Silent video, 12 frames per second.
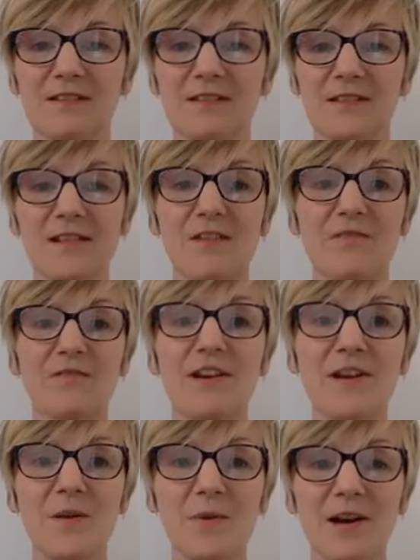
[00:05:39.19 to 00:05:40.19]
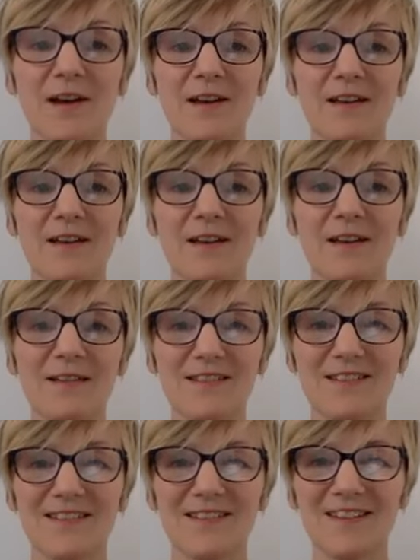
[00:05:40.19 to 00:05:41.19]
It's never anywhere
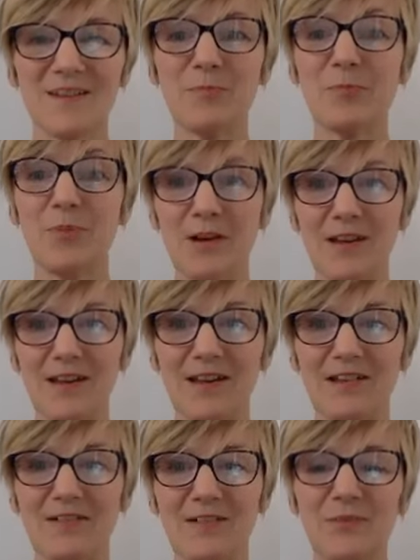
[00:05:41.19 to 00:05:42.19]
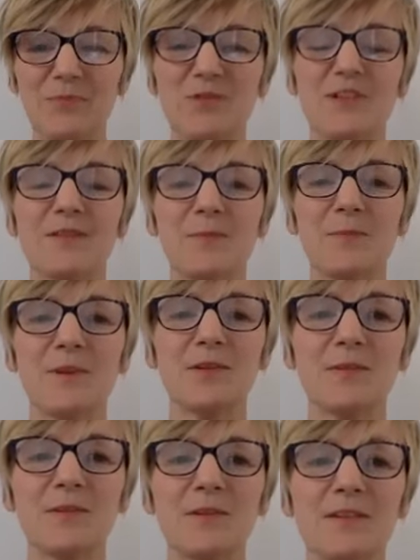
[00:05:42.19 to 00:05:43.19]
else, is it, but here in the present
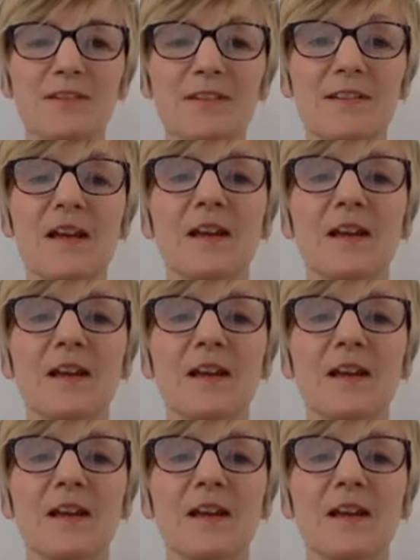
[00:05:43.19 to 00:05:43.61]
moment.